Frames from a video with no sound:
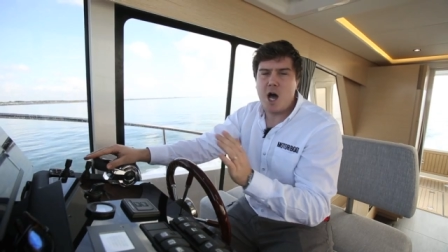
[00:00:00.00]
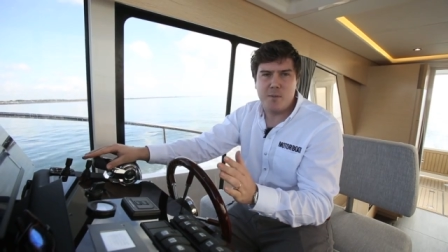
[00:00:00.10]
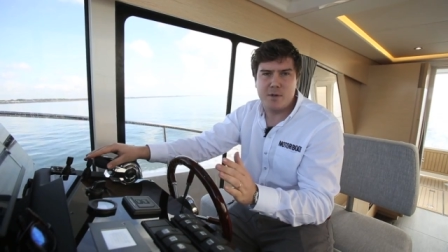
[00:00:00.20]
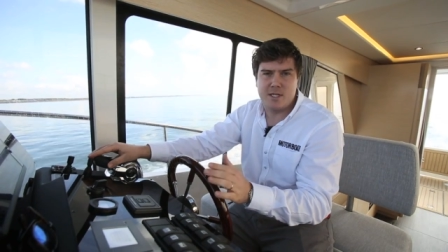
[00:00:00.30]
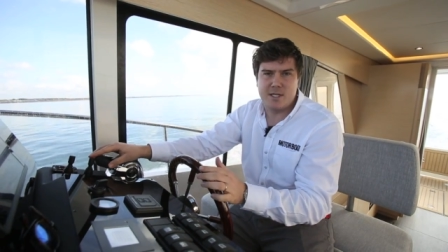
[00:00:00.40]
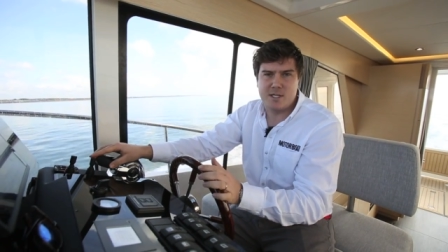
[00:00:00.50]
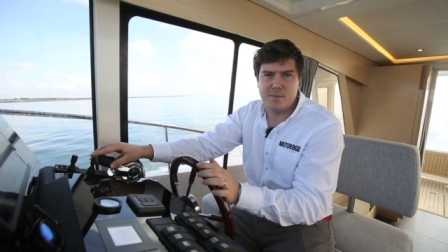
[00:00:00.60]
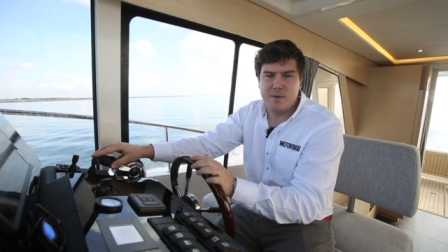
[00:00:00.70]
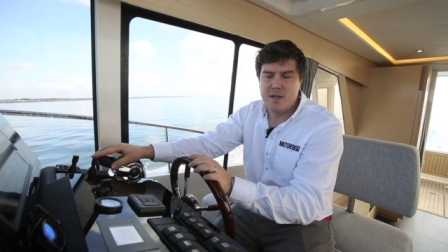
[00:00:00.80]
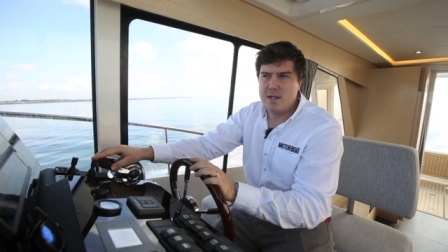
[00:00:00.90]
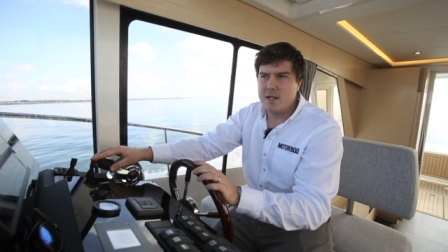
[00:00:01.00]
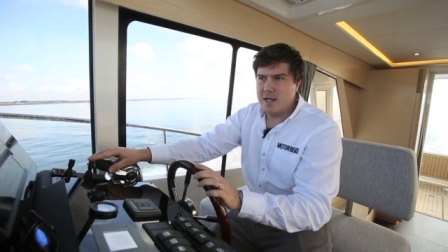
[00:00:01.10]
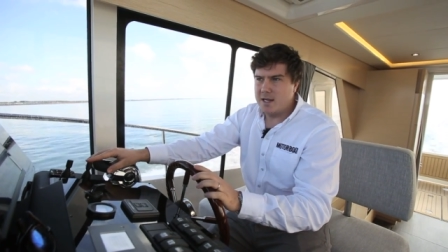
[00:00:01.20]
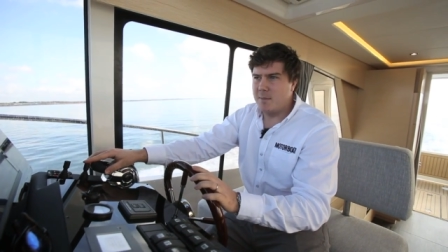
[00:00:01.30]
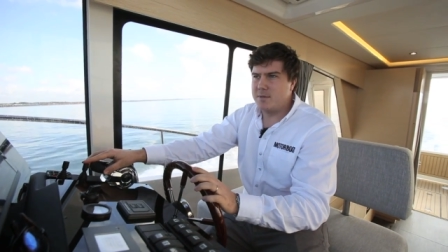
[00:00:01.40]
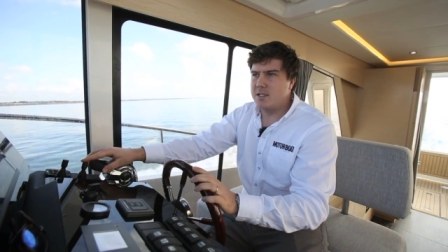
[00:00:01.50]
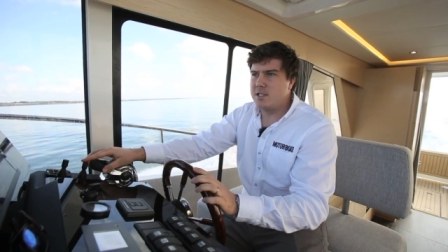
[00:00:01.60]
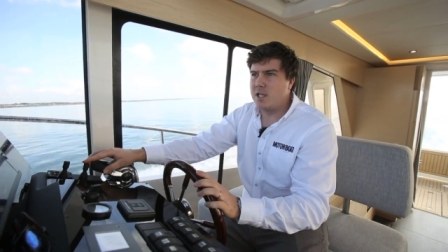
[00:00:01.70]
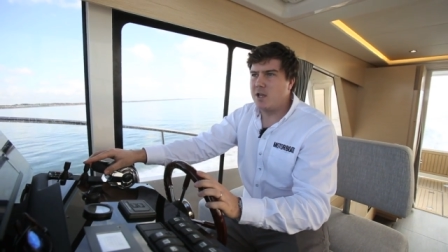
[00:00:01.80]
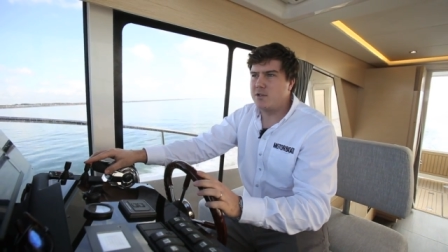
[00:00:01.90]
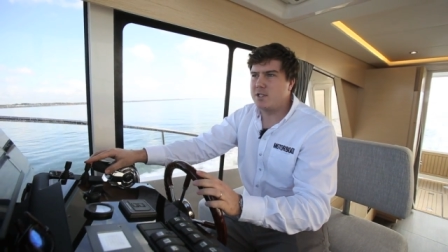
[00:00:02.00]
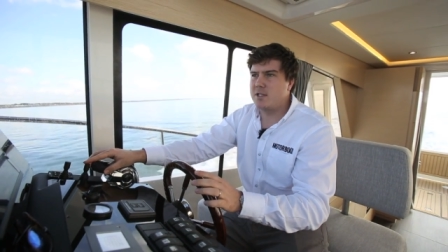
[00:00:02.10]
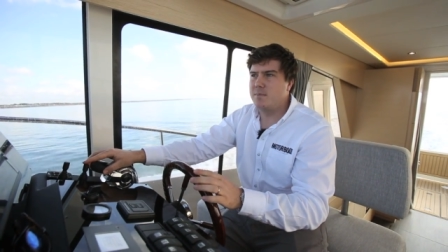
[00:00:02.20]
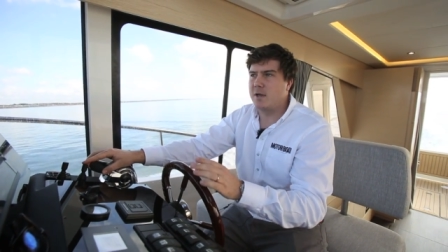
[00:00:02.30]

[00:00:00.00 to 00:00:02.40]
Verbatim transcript: hybrid system comes into use,